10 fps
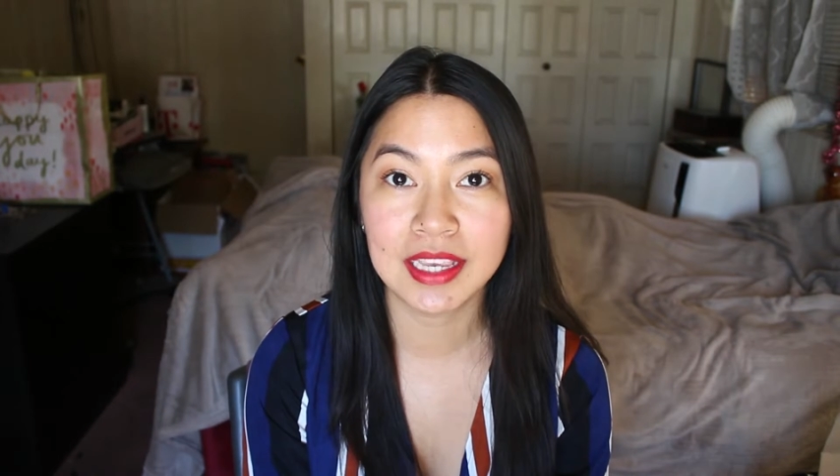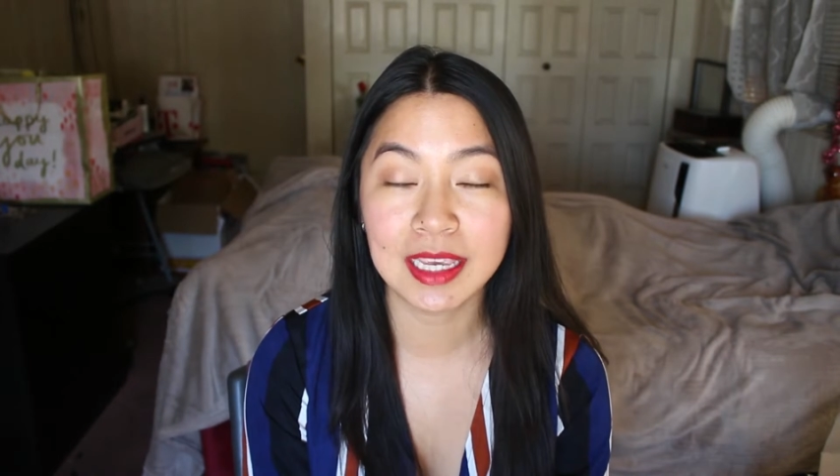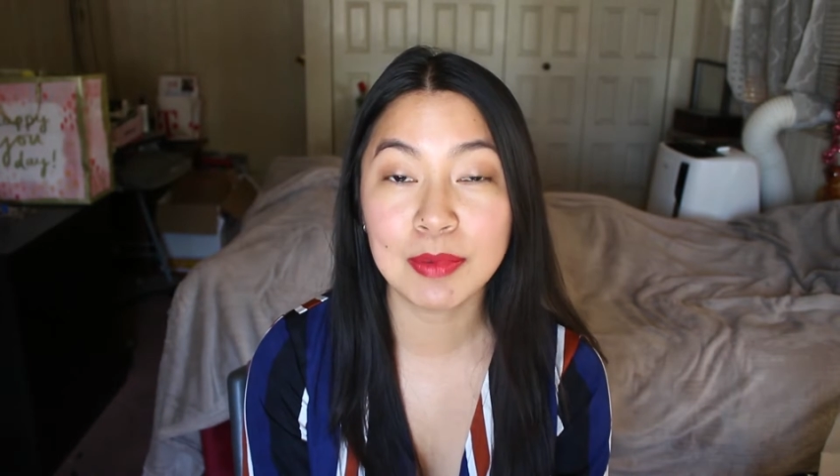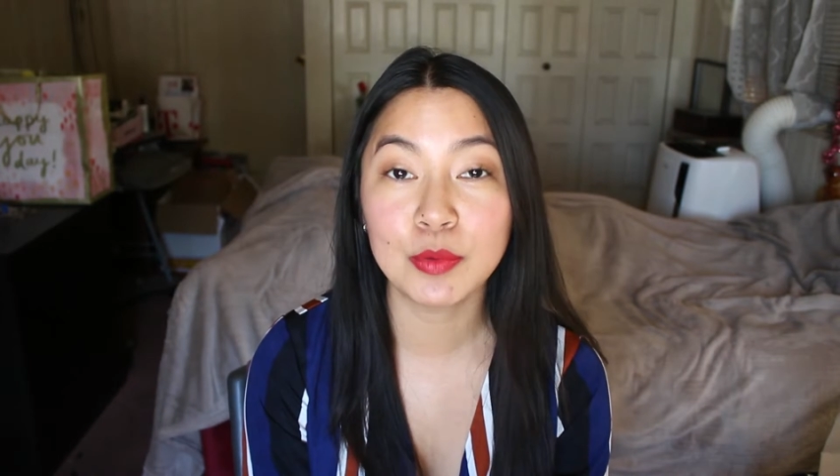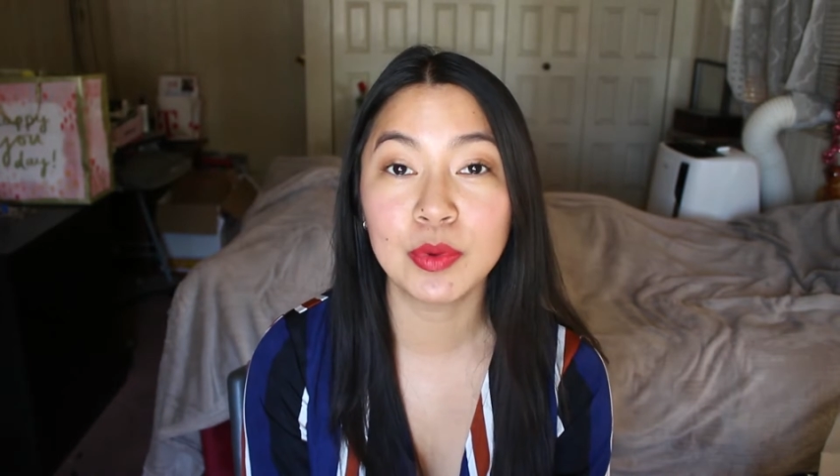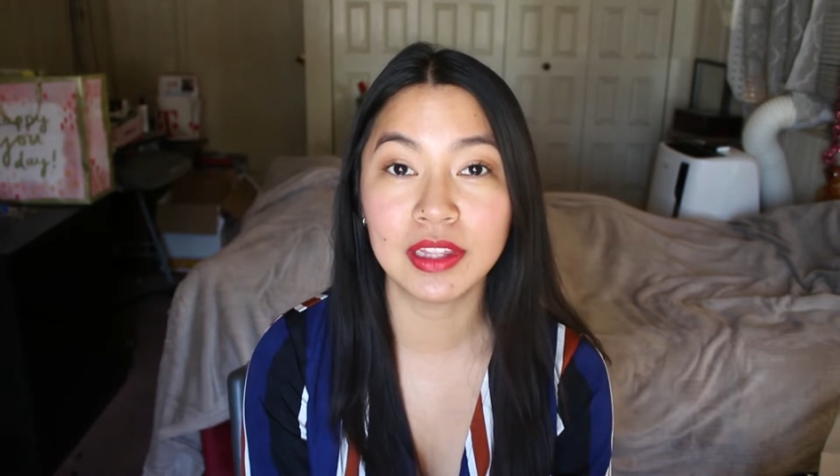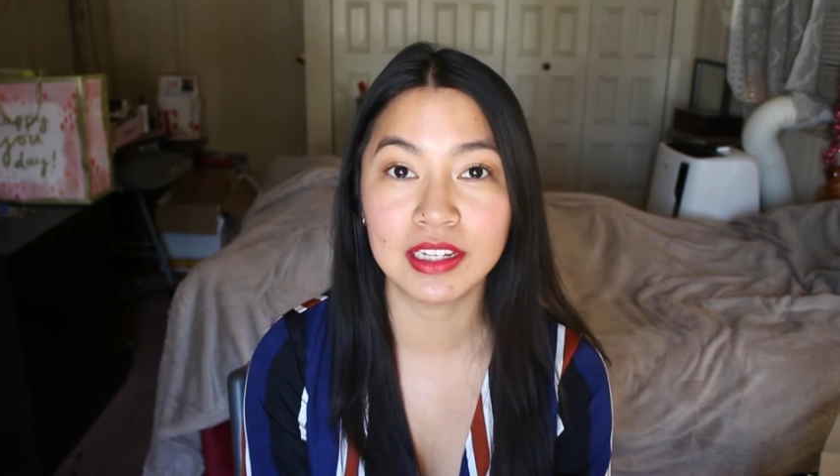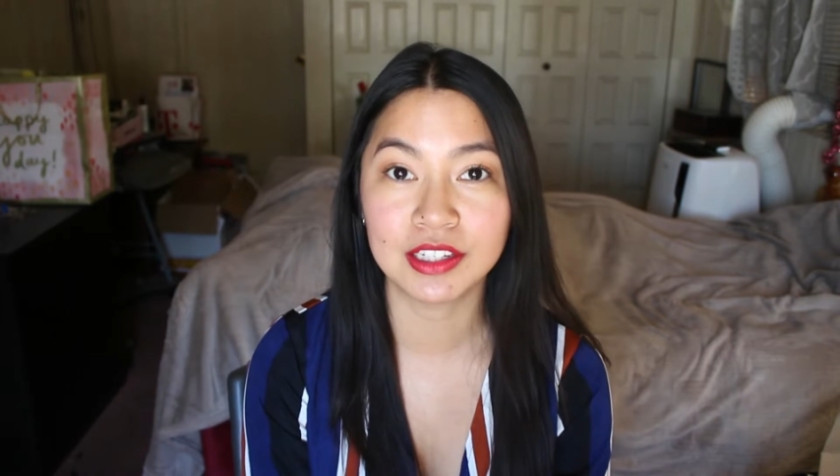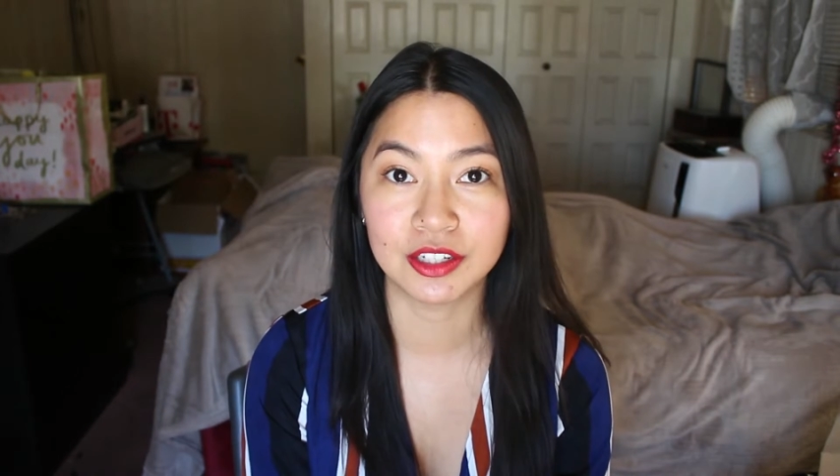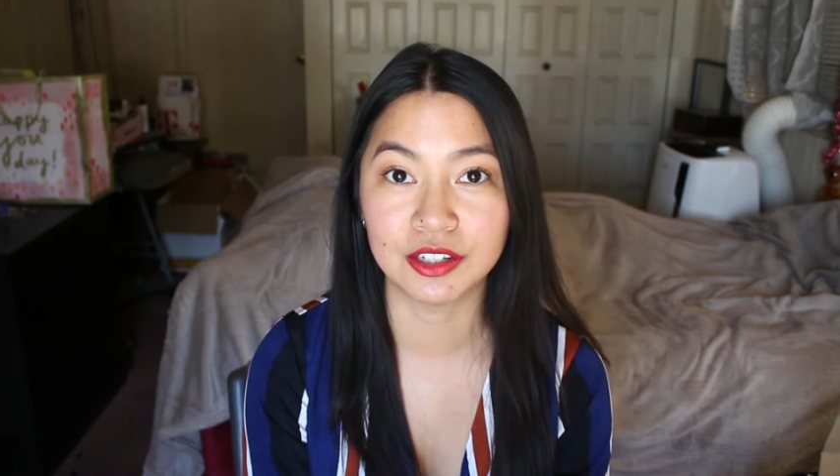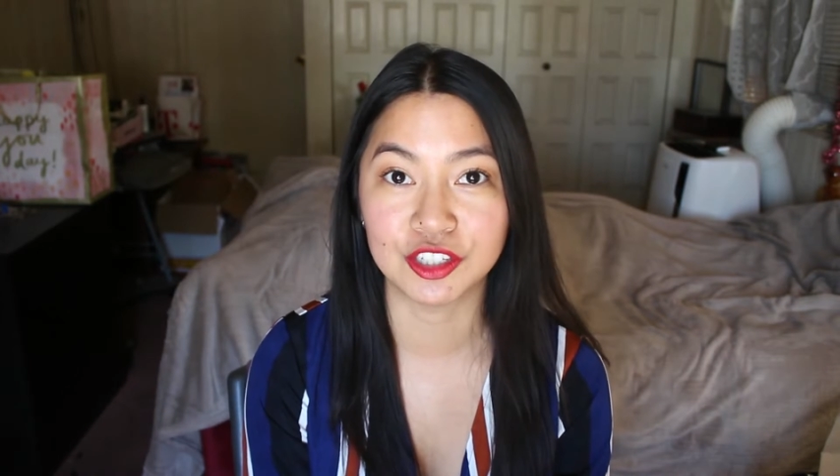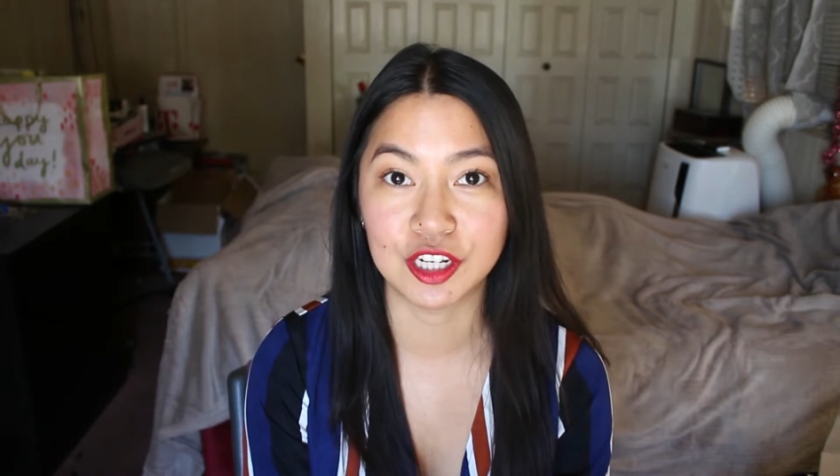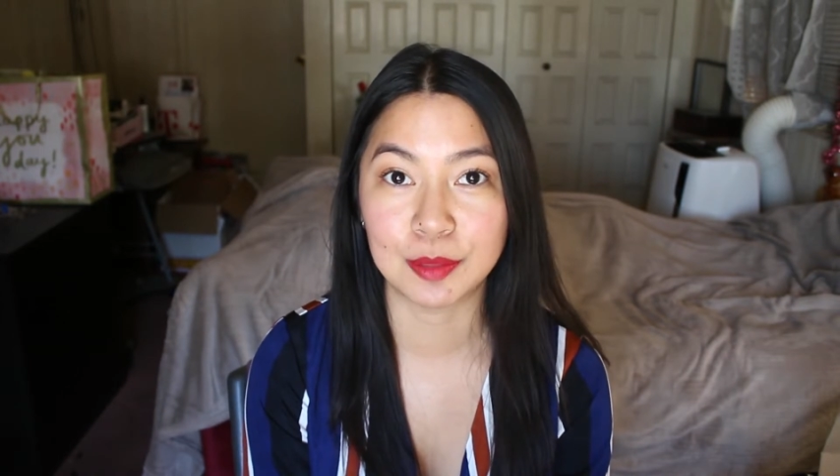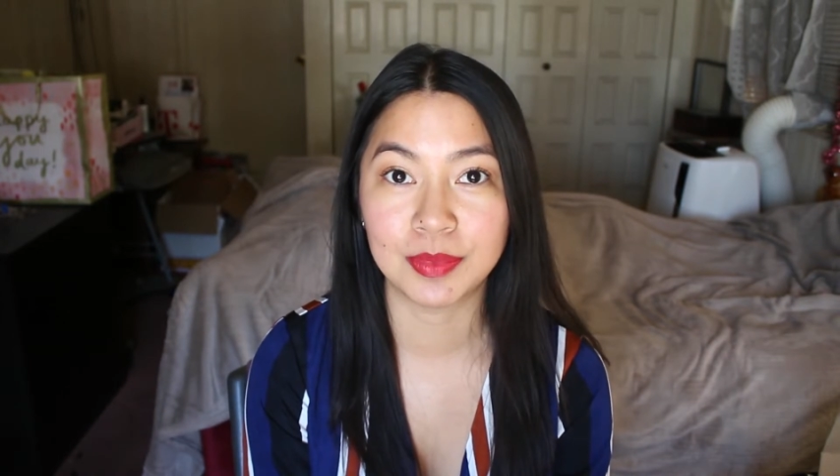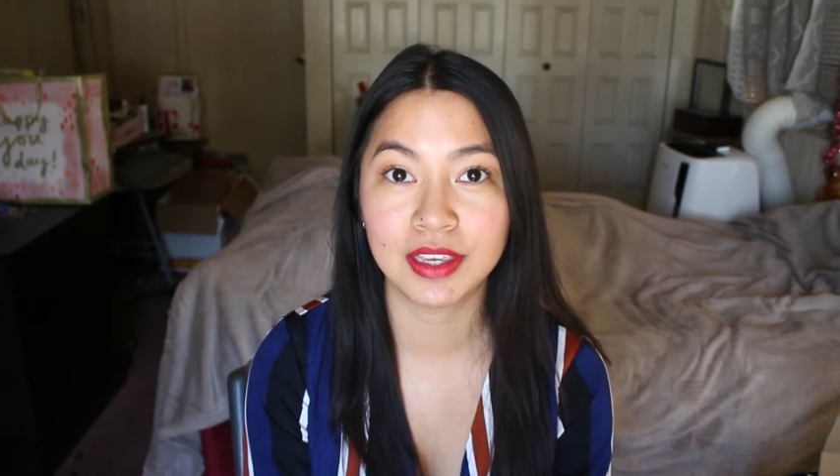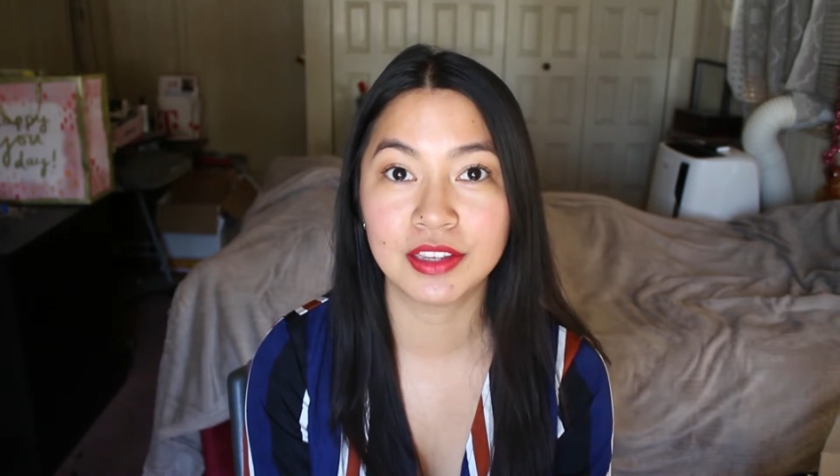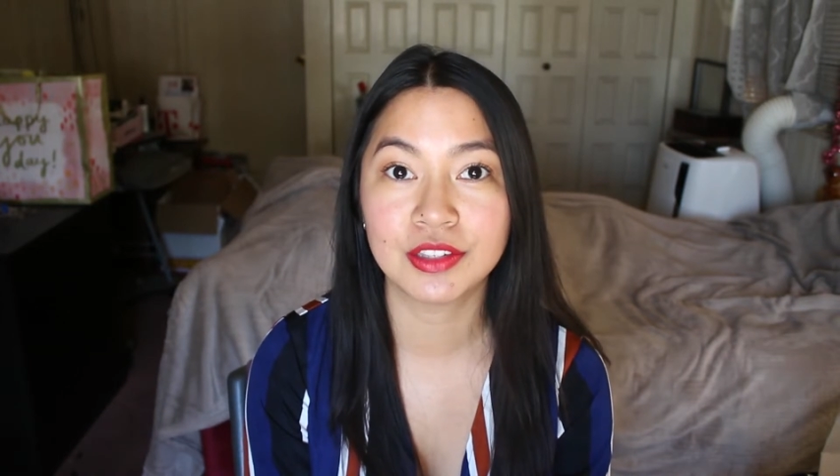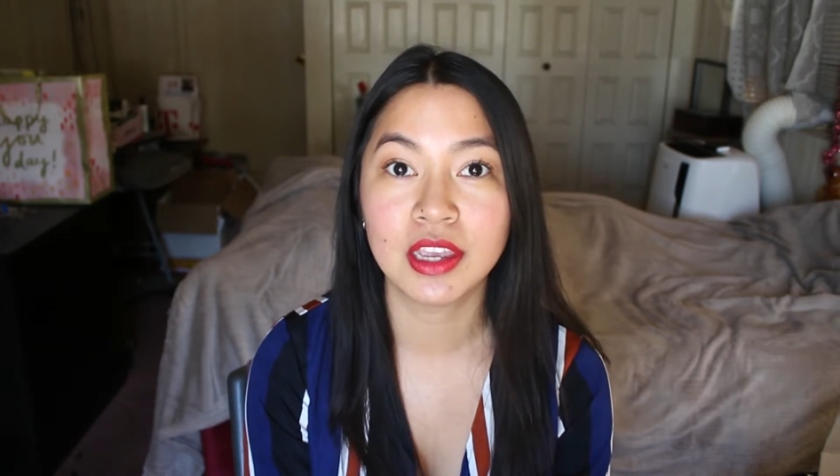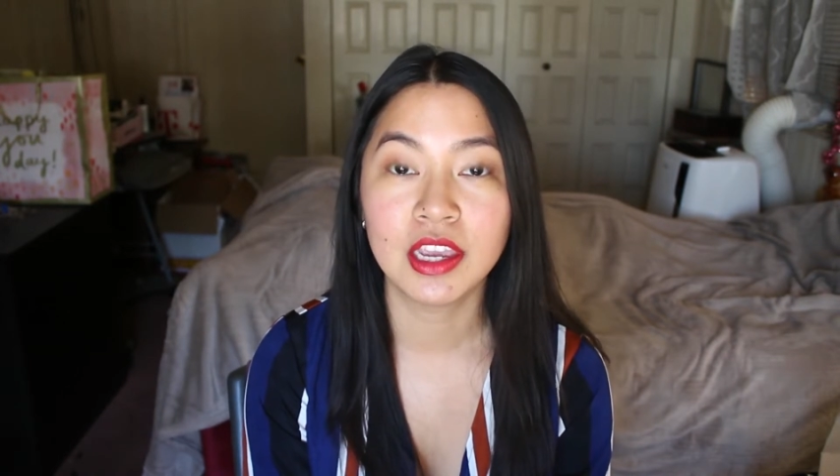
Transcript: it can be really discouraging because